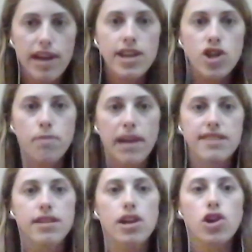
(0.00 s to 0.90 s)
good
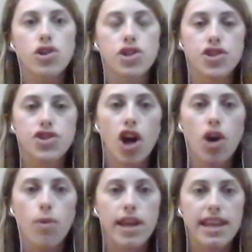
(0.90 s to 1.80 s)
place to look to
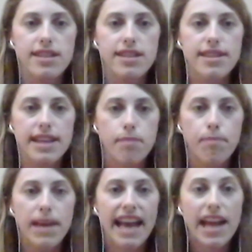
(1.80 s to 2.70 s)
start with is the
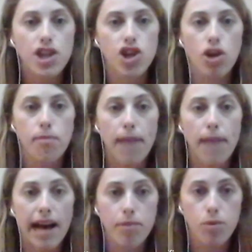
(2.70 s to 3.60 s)
big hedgehog
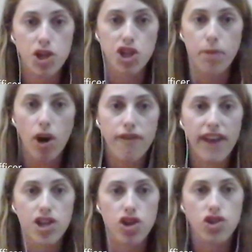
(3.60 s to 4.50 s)
map, which is part of
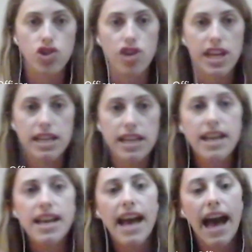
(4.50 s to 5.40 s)
Hedgehog Street.
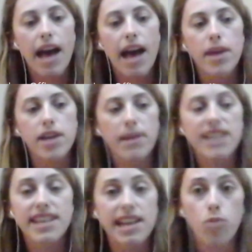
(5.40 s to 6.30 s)
And
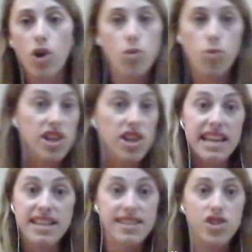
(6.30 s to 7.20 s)
basically what
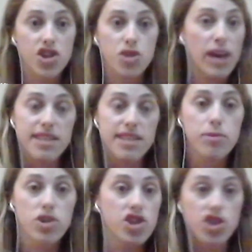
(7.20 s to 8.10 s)
that is just we ask
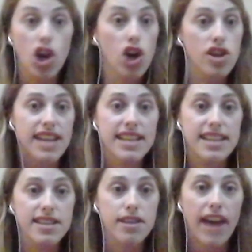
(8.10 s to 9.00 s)
people to just log
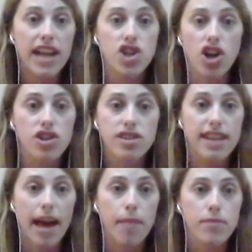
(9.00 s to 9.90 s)
sightings of hedgehogs.
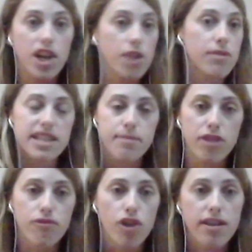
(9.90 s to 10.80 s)
You know, that's
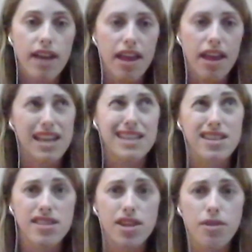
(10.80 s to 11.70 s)
been running, I think,
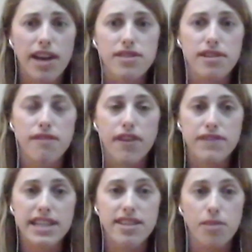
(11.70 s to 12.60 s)
since
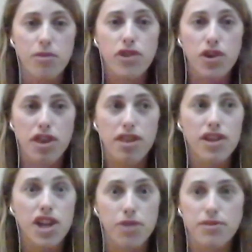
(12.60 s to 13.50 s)
2015. So we've got,
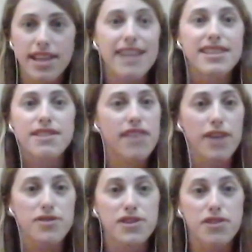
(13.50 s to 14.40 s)
you know, tens of
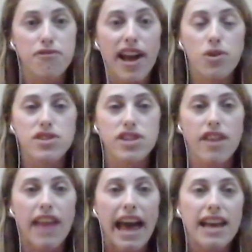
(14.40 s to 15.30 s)
thousands of records
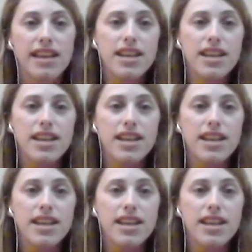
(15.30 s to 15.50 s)
on there.